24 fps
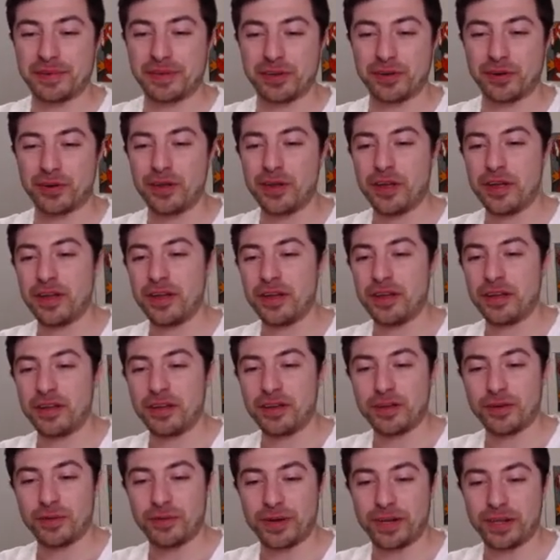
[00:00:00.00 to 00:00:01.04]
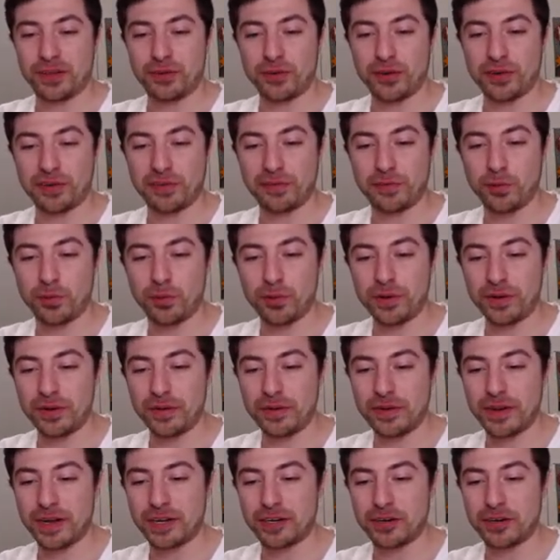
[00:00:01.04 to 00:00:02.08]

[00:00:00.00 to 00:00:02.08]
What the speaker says: So when he throws 4, I